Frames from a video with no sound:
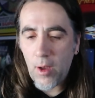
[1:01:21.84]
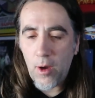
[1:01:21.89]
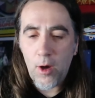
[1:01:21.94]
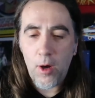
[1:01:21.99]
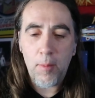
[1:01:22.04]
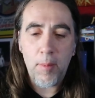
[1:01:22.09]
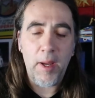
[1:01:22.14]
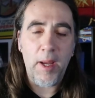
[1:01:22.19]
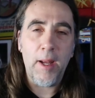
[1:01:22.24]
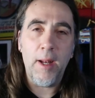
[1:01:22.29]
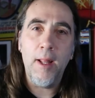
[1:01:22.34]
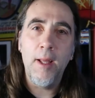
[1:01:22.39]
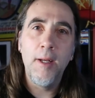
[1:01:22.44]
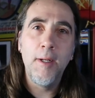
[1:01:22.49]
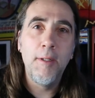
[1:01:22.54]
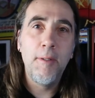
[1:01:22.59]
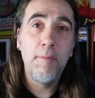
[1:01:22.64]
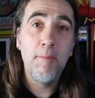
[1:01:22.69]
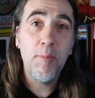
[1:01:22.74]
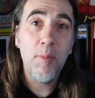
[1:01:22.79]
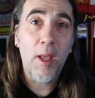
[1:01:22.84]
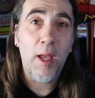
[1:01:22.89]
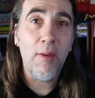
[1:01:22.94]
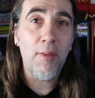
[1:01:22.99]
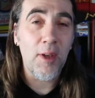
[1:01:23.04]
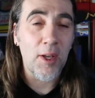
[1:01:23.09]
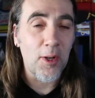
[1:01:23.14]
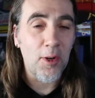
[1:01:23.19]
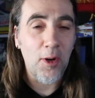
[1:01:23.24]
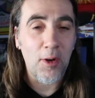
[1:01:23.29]
Oh man,
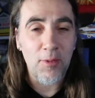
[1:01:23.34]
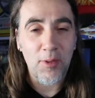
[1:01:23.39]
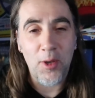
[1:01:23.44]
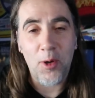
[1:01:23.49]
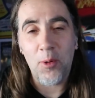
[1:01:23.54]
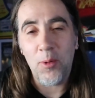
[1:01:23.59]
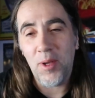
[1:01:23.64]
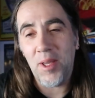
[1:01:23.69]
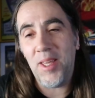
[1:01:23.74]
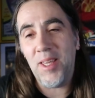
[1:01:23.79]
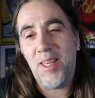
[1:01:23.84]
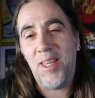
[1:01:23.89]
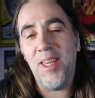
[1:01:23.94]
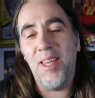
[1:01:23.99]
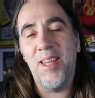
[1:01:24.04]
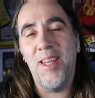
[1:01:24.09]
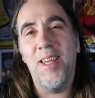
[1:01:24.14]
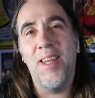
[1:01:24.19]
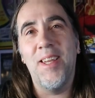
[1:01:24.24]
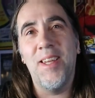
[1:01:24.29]
I've had coffee all week.